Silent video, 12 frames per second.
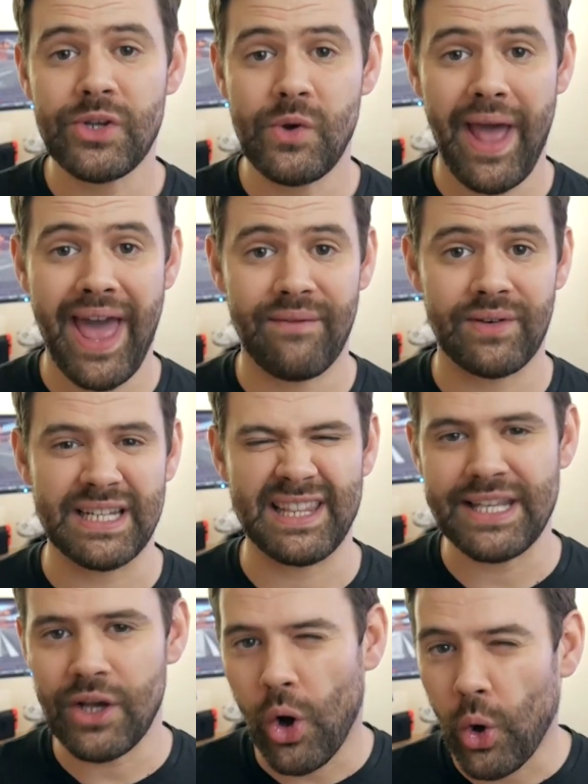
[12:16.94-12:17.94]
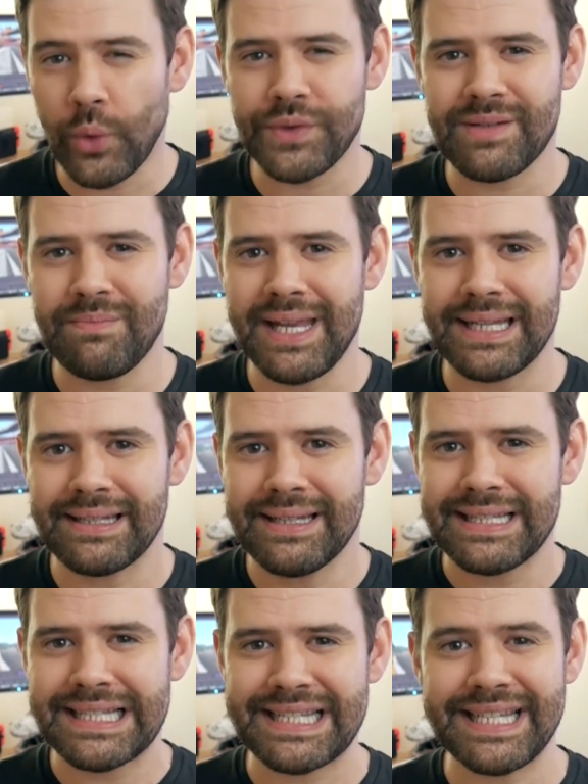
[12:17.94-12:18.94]
you have it, the ultimate
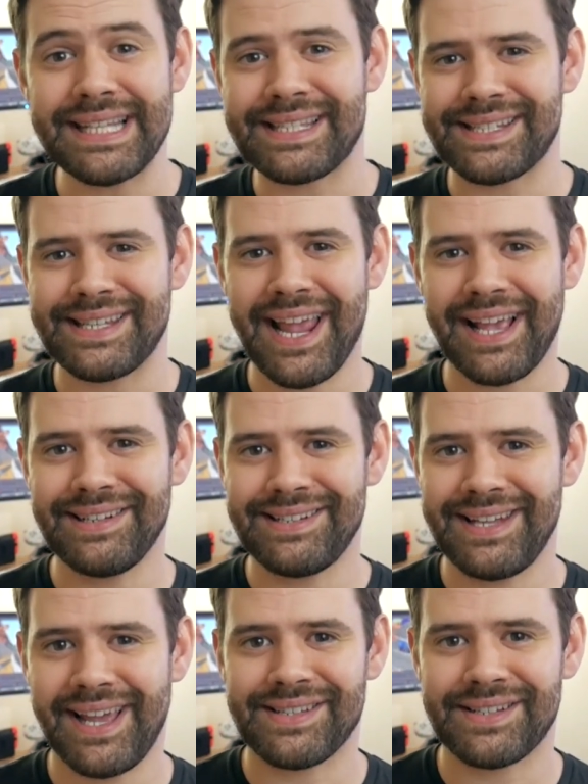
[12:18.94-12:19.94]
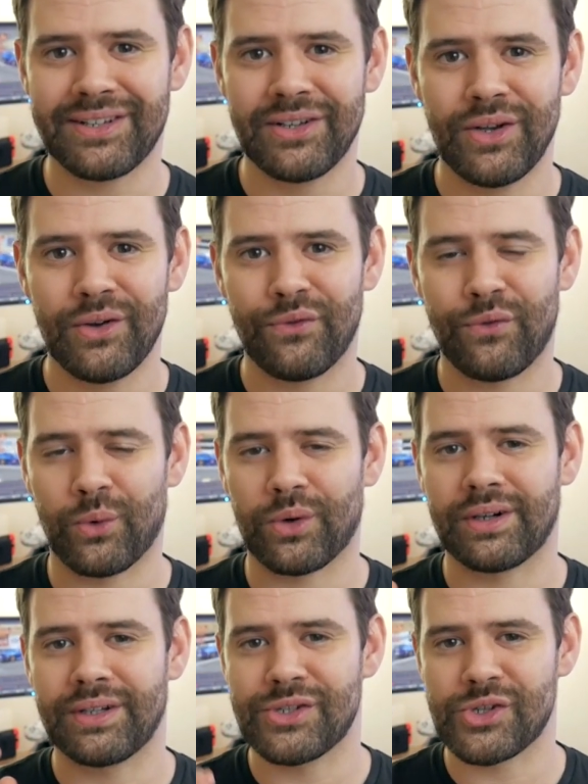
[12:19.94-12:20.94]
sit-stand desk
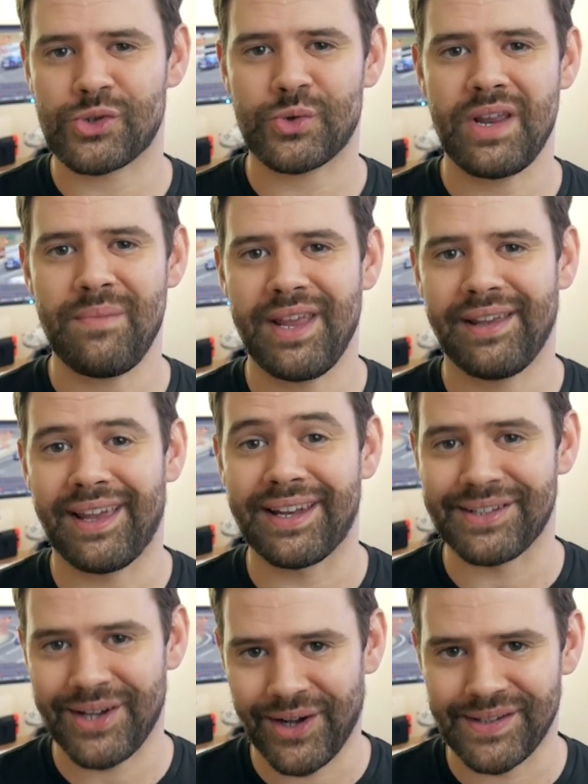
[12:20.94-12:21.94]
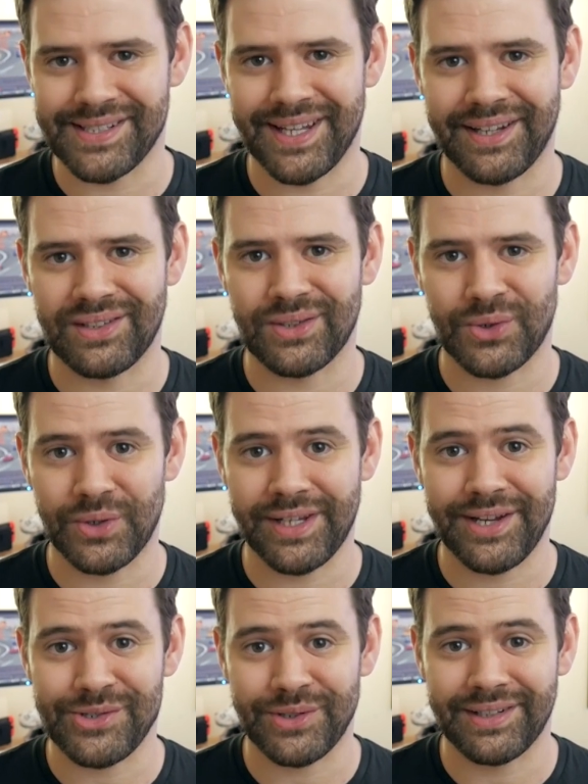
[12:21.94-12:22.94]
for streaming and content
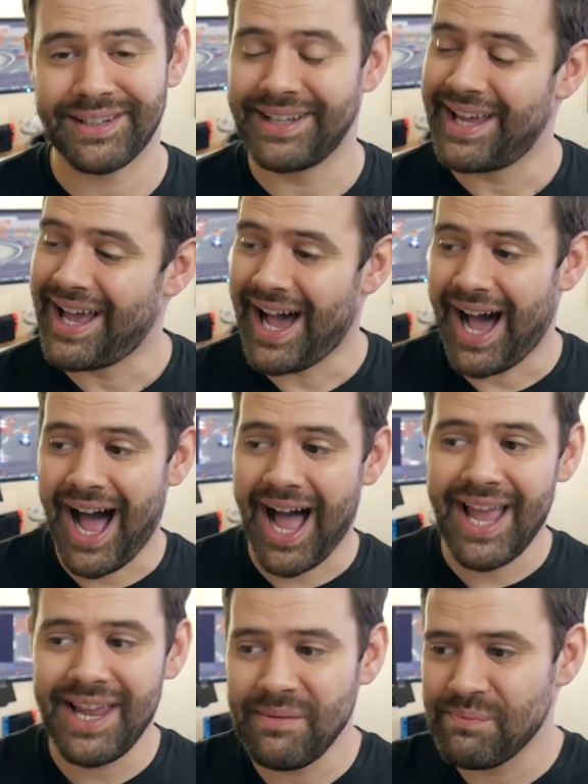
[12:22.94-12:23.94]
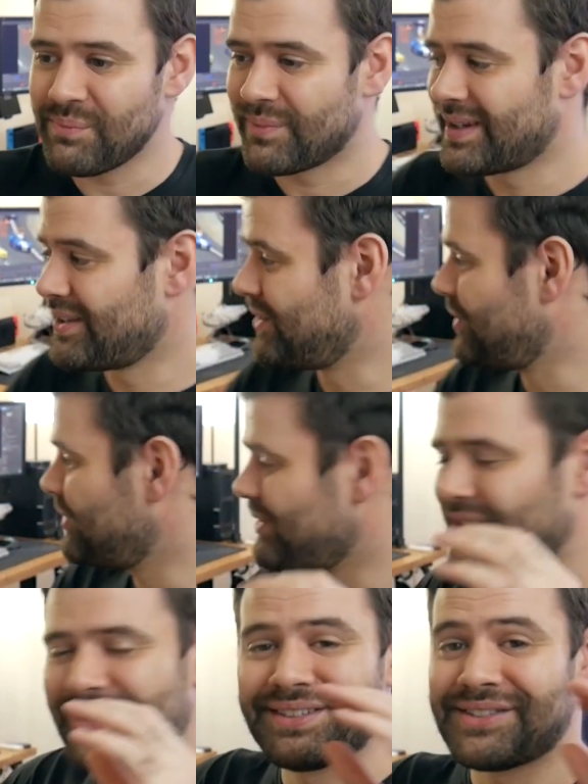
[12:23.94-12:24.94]
creation. I'm
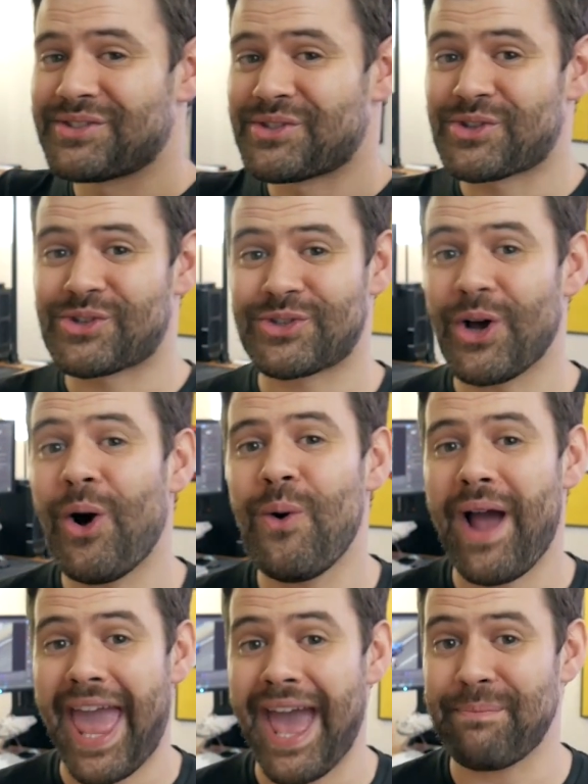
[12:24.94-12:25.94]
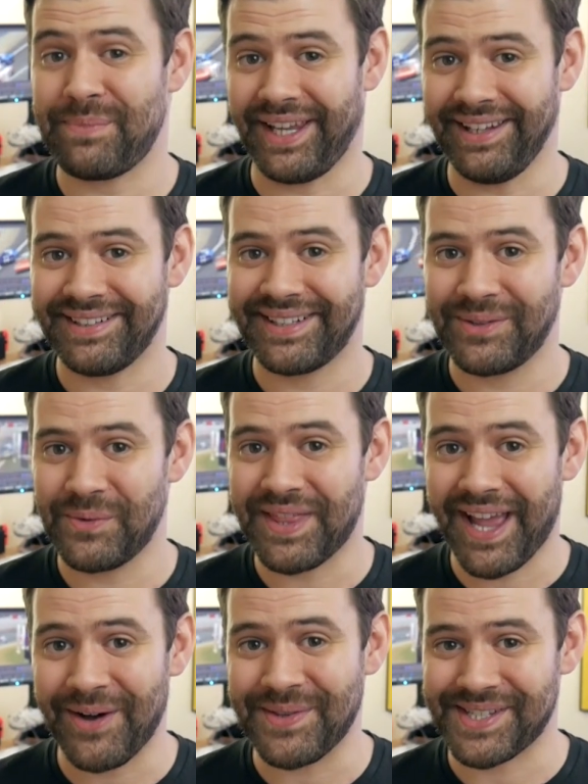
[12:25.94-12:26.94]
so happy with
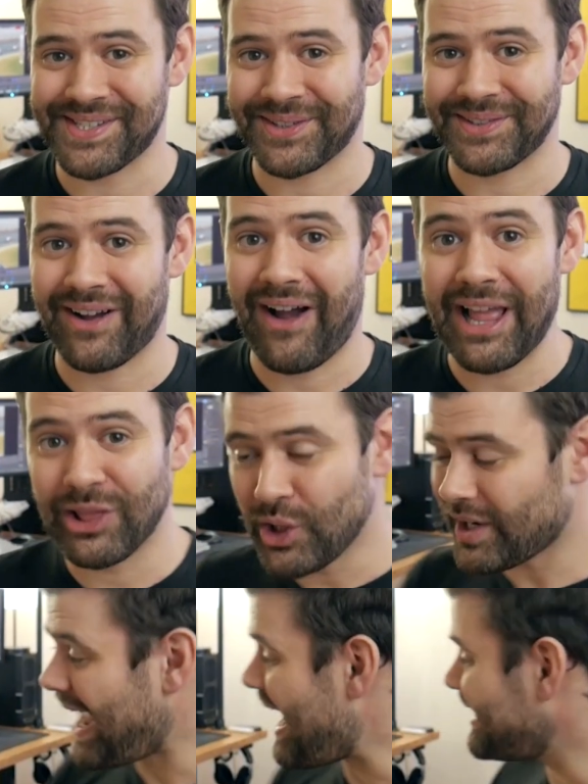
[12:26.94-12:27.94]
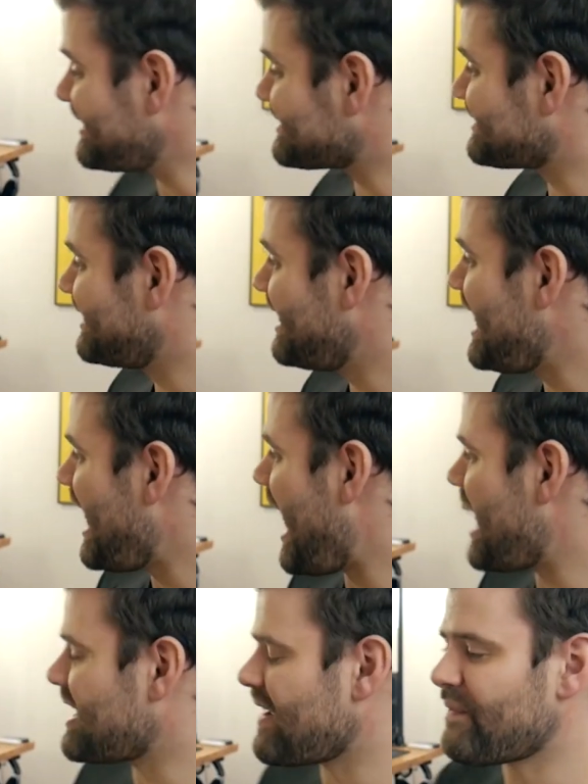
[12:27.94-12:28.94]
how this turned out. I look at it
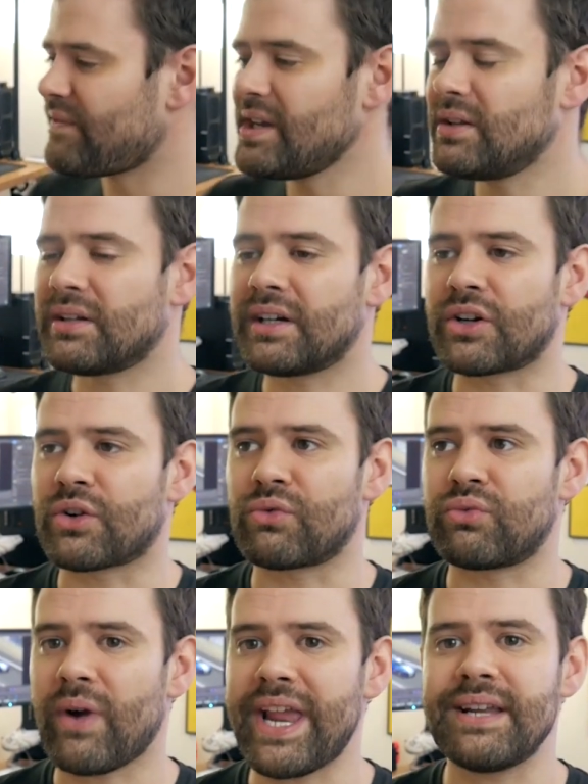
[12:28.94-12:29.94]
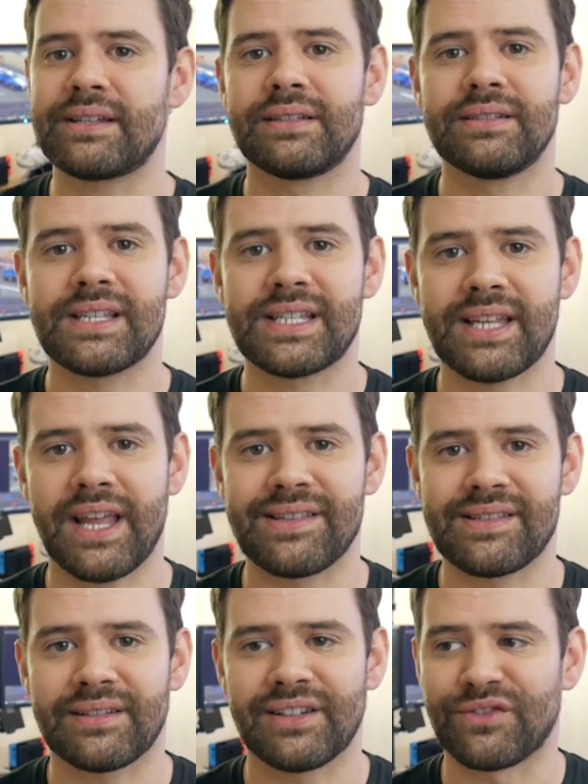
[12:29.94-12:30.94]
and I feel a great
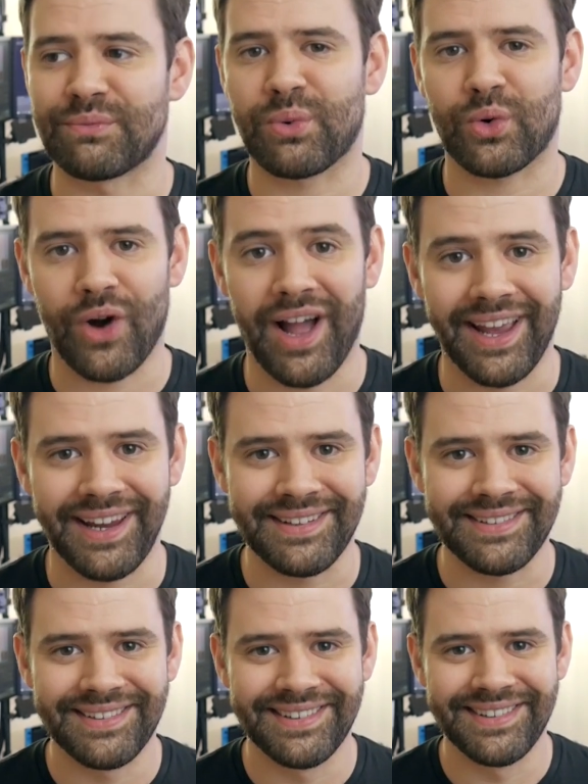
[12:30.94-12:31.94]
sense of pride.